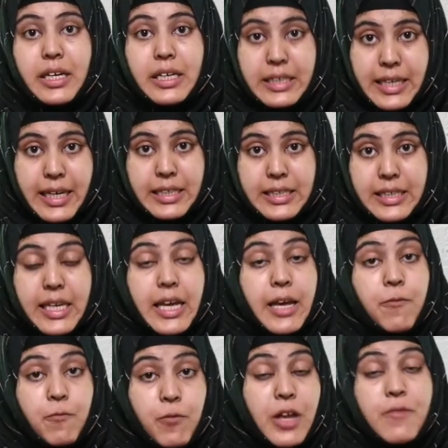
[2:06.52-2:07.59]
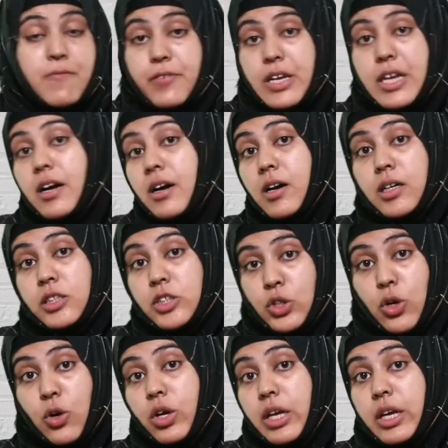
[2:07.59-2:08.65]
Yes, when we are
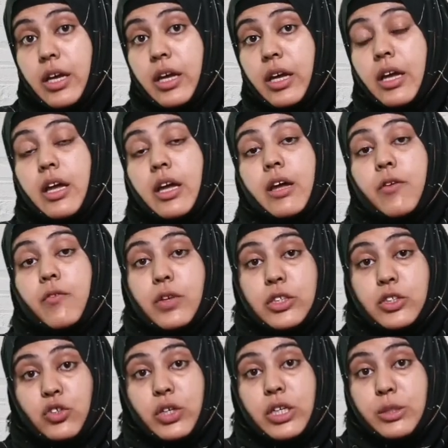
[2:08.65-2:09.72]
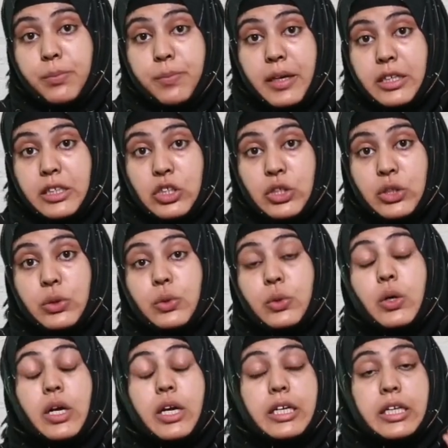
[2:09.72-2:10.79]
talking with respect to
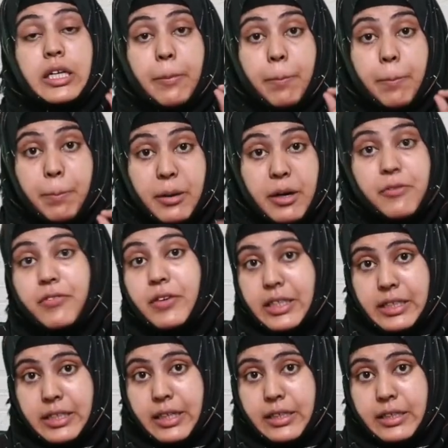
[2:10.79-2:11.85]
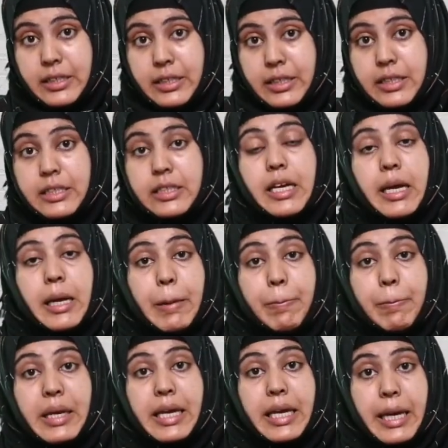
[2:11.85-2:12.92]
the perfect tenses,
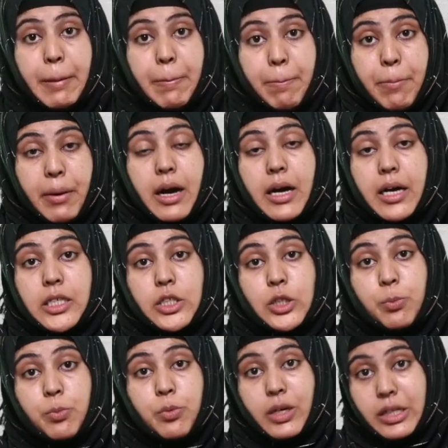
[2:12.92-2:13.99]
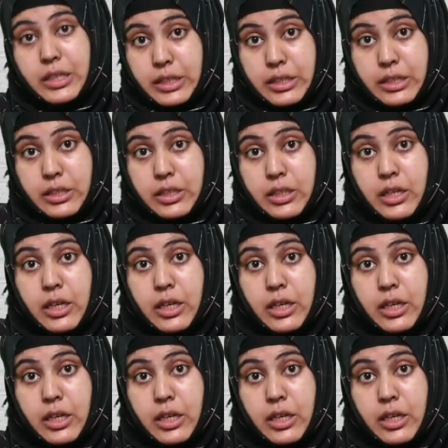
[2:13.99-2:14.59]
be it past, present,